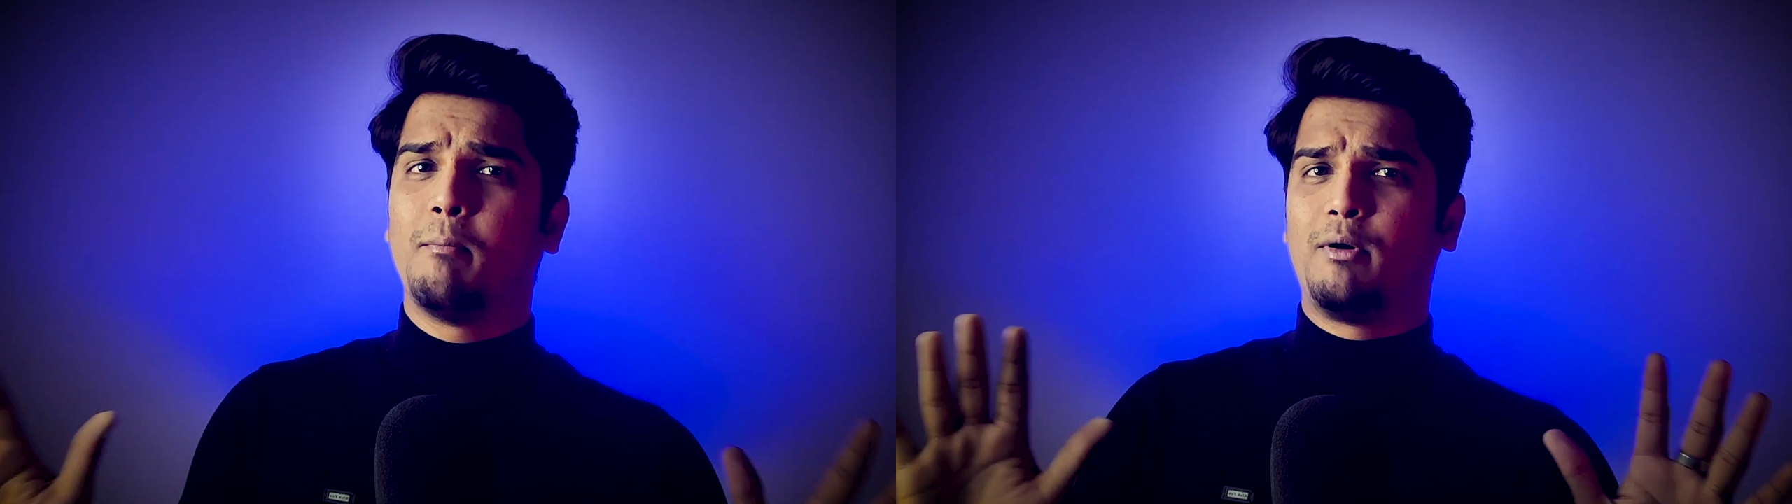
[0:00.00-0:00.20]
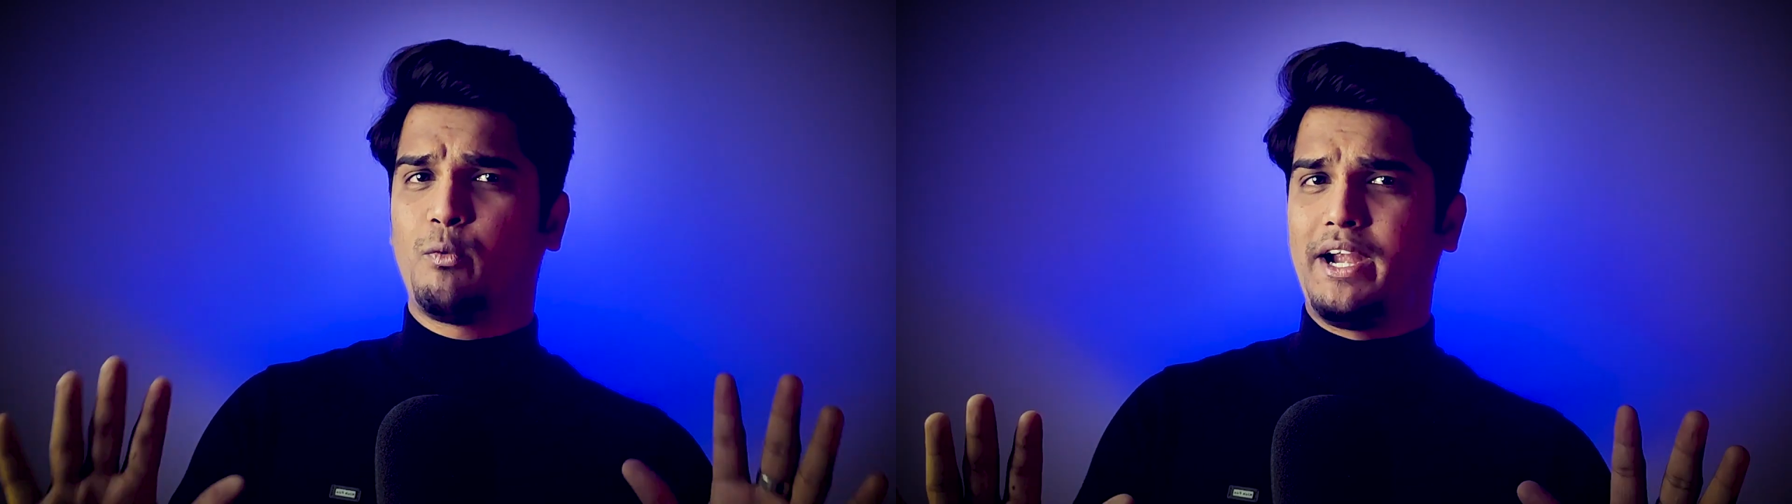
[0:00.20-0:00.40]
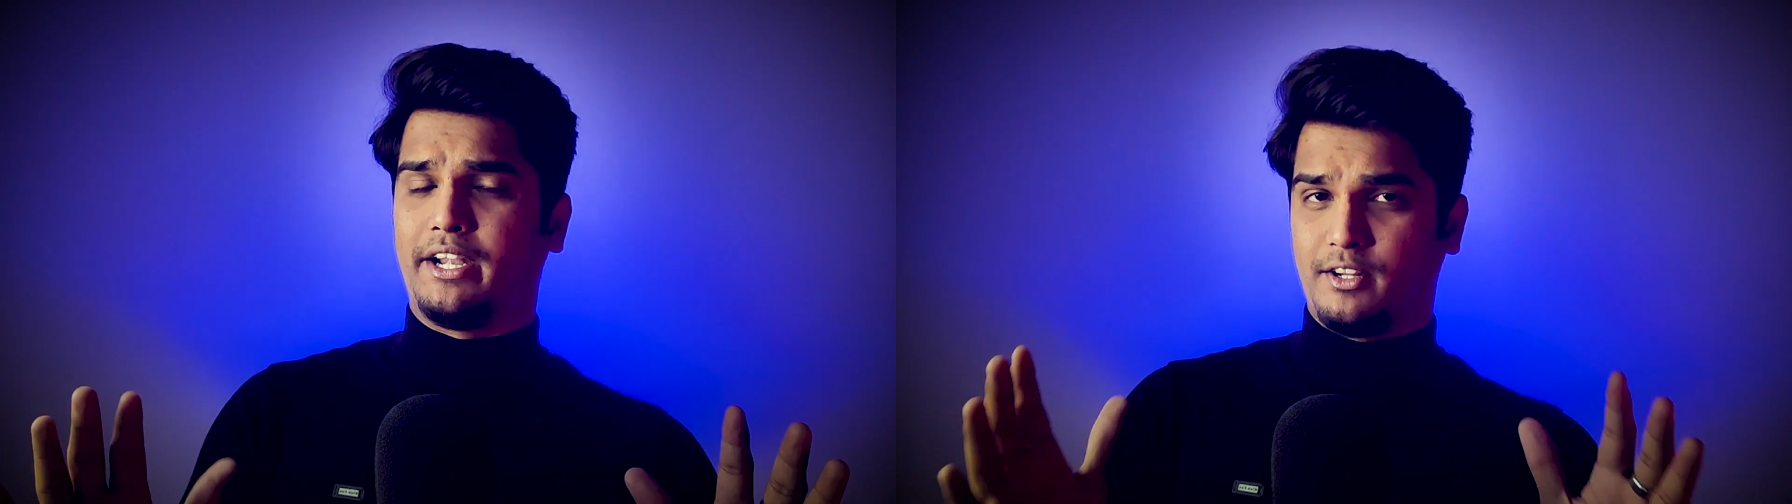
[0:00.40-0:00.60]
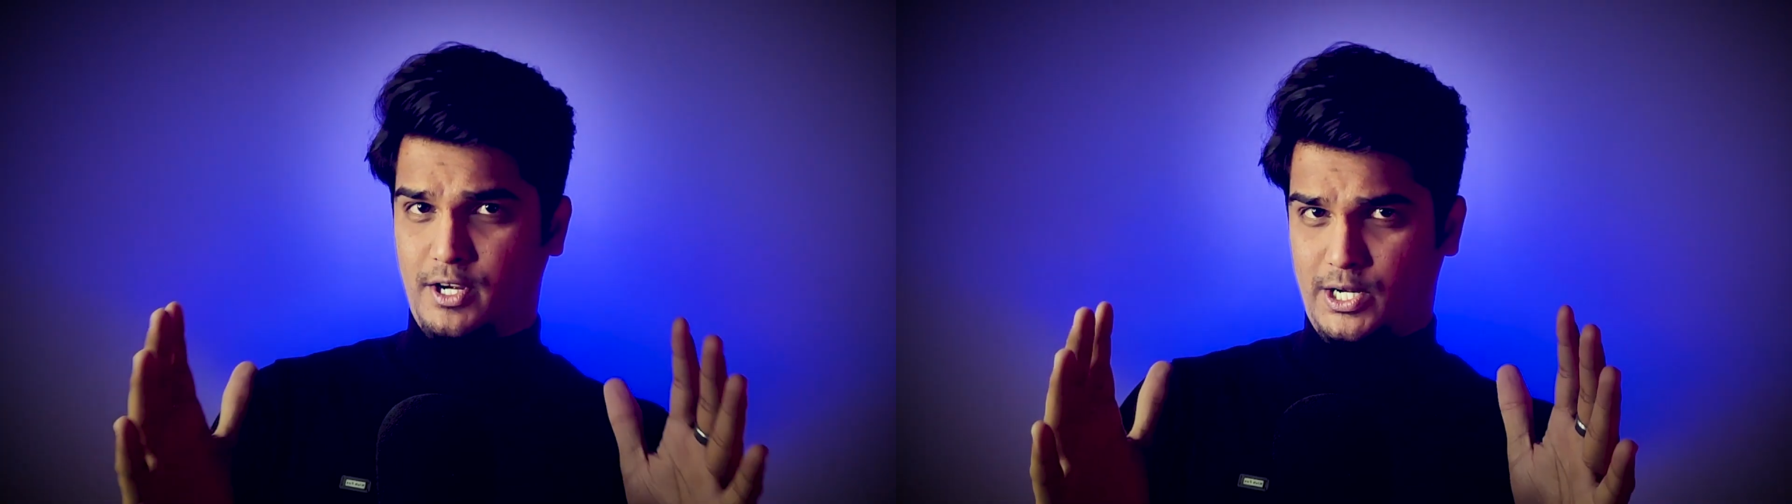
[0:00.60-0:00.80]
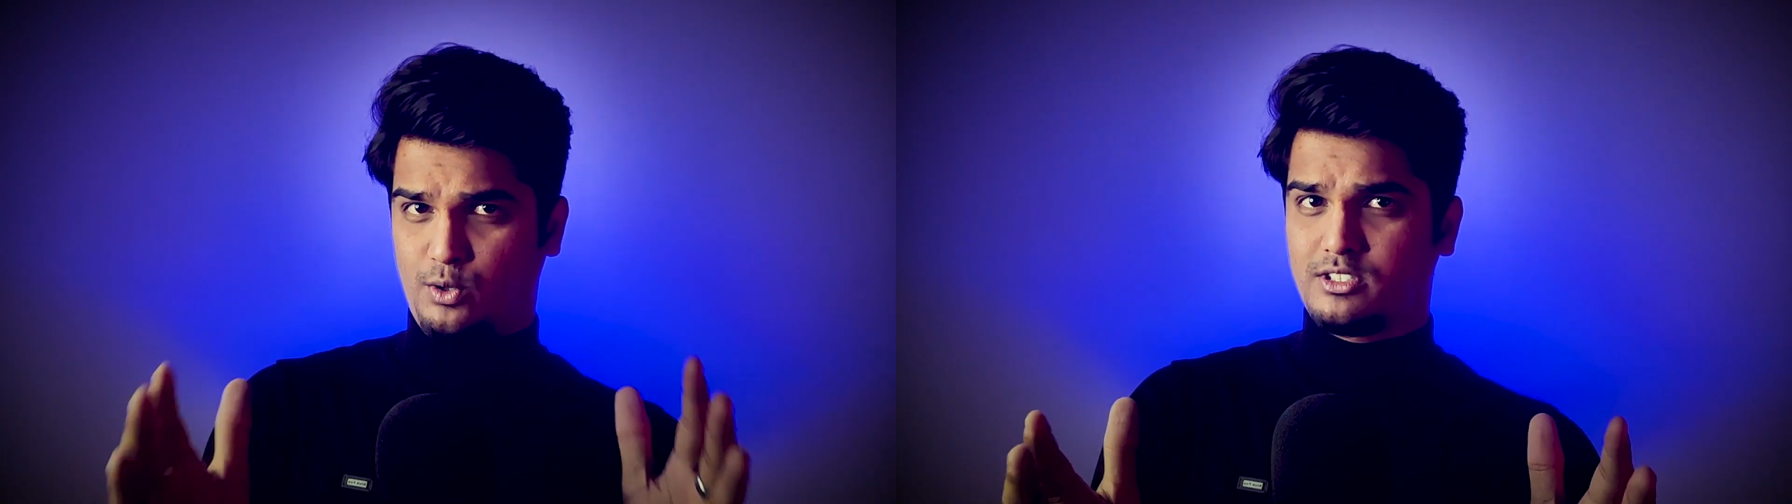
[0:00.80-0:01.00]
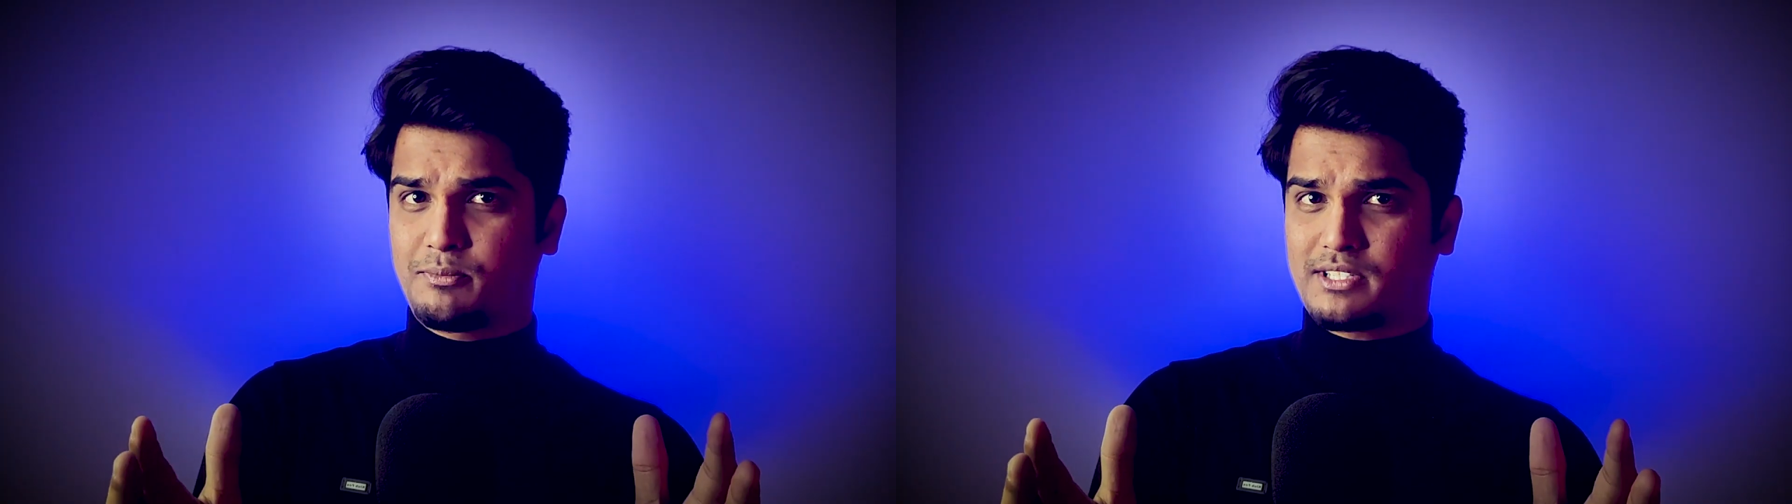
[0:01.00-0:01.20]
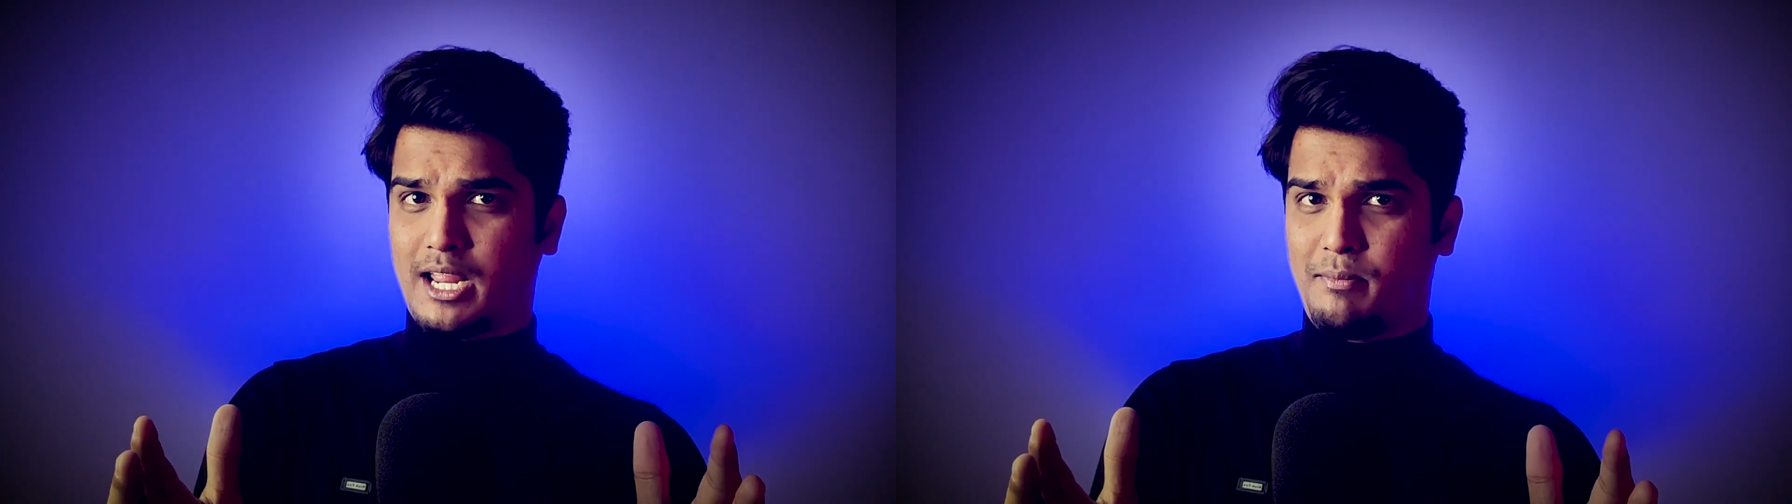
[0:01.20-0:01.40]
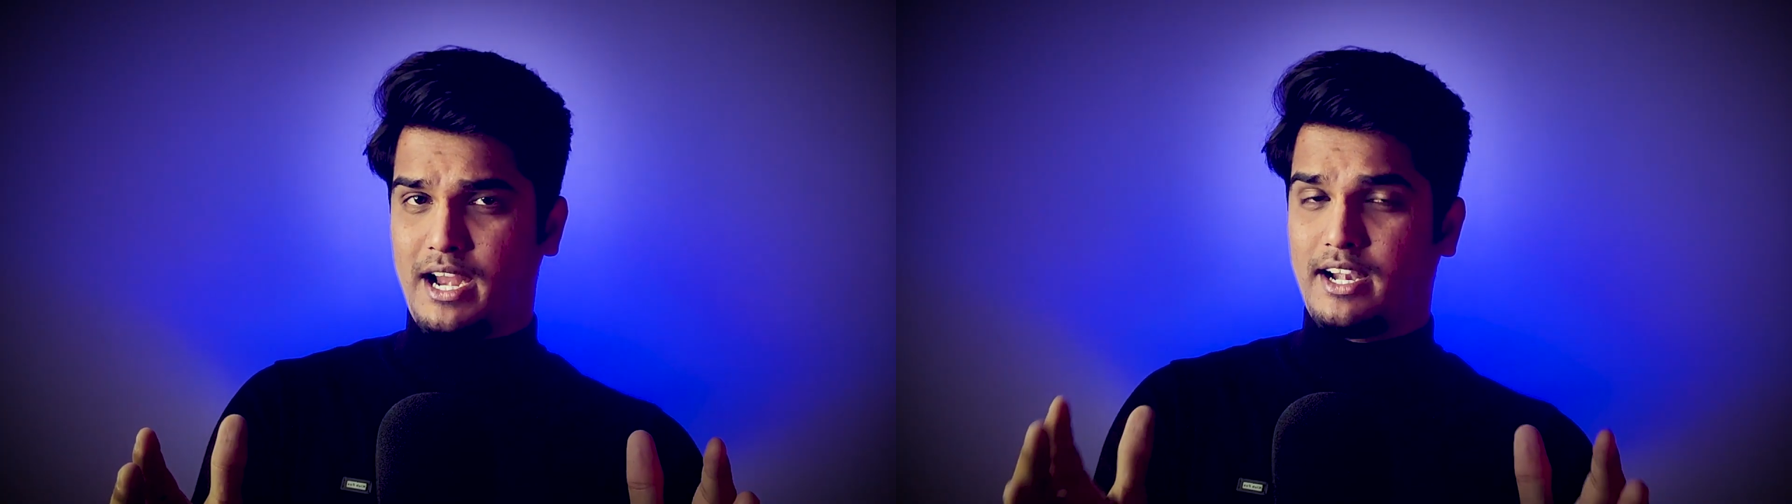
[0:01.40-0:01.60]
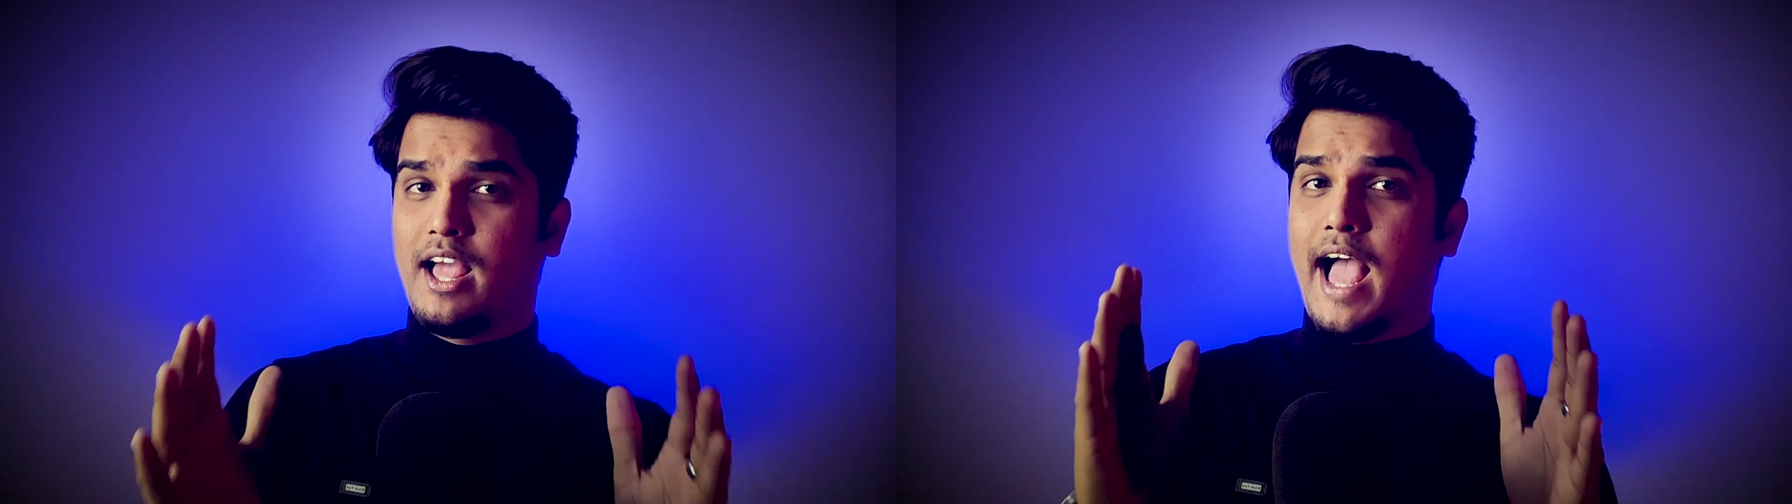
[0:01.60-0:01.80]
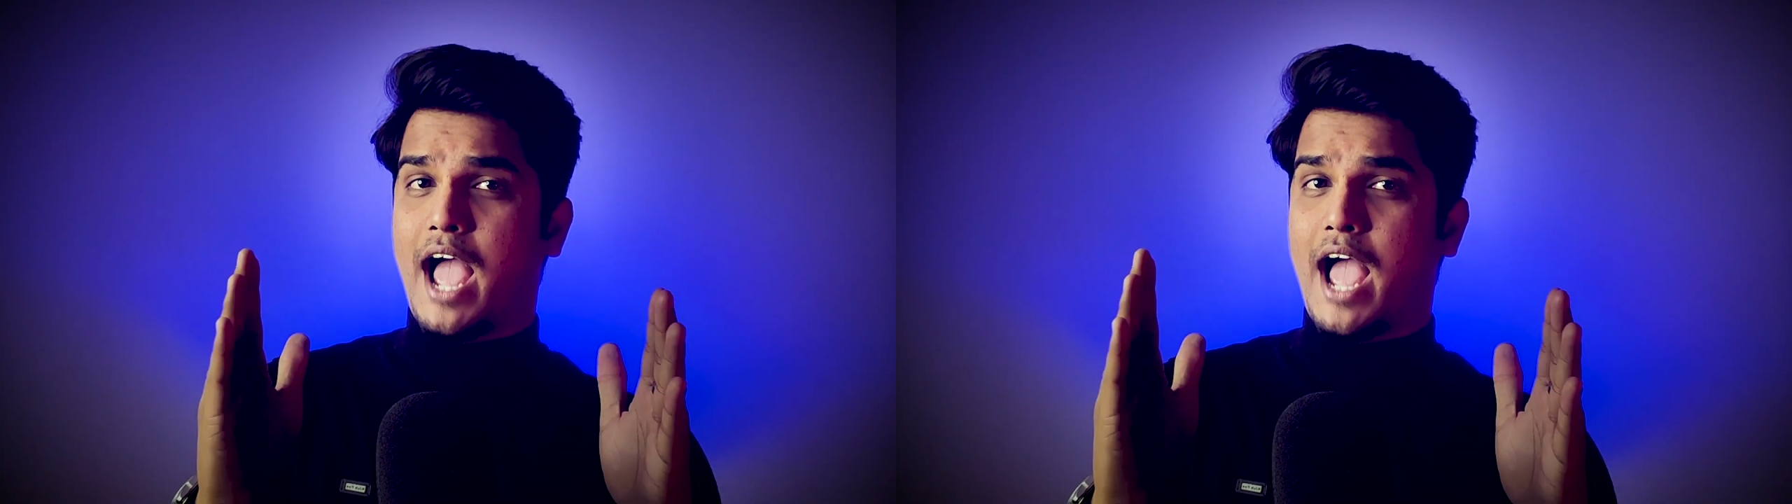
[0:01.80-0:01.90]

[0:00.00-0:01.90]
But wait, don't subscribe yet.